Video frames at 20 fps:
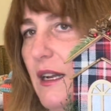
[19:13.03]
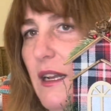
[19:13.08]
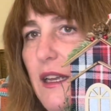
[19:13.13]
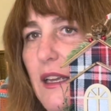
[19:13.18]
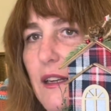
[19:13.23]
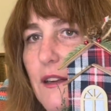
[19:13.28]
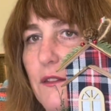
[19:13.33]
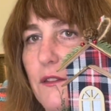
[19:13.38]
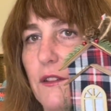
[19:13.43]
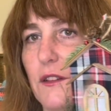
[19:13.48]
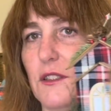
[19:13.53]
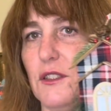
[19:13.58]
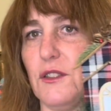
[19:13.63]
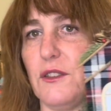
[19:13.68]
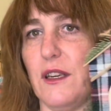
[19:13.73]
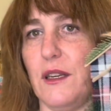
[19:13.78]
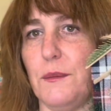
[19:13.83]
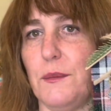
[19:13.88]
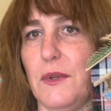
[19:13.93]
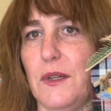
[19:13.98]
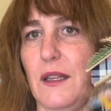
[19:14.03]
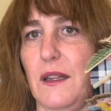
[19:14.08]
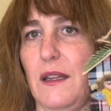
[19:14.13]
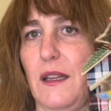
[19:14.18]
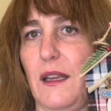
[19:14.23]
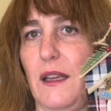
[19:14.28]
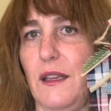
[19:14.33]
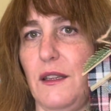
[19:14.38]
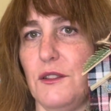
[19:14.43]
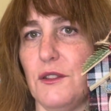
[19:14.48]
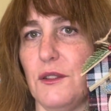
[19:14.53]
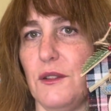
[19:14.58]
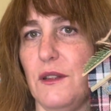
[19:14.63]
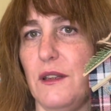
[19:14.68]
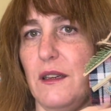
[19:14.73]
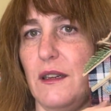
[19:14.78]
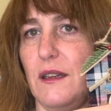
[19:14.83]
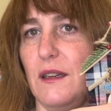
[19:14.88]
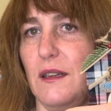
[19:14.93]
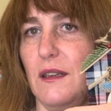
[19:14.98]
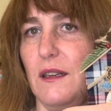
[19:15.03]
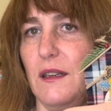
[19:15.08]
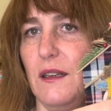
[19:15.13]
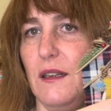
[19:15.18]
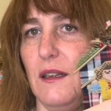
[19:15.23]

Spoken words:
I had at first tried putting the angel there,